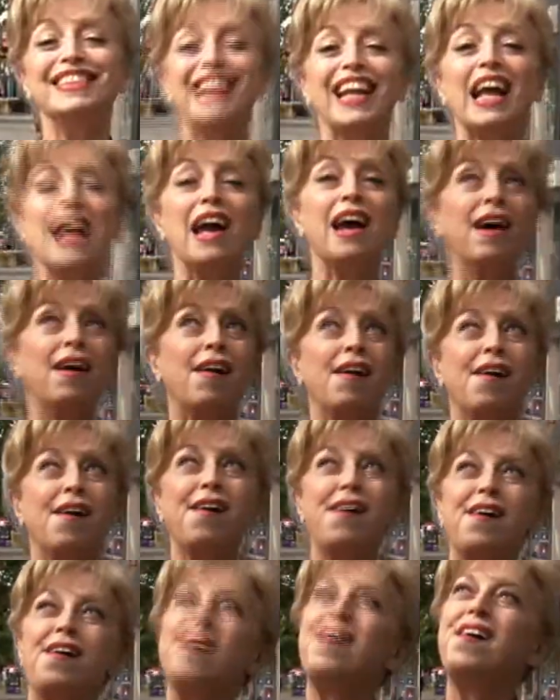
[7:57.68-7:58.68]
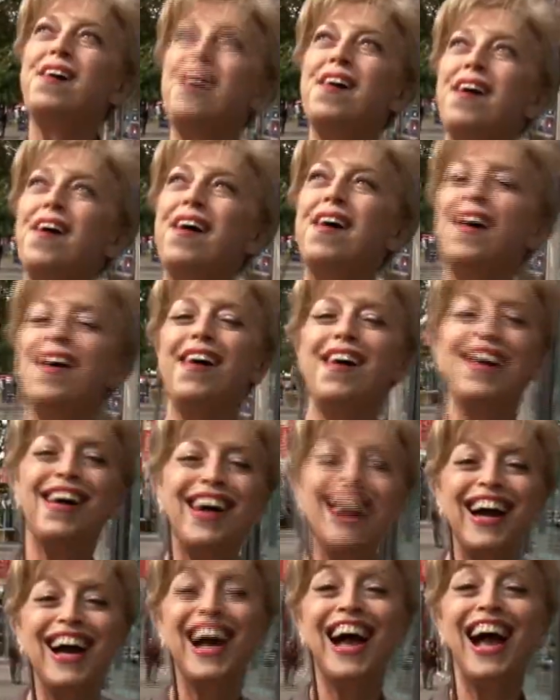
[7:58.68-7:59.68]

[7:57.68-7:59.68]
And we're sending senior Lisa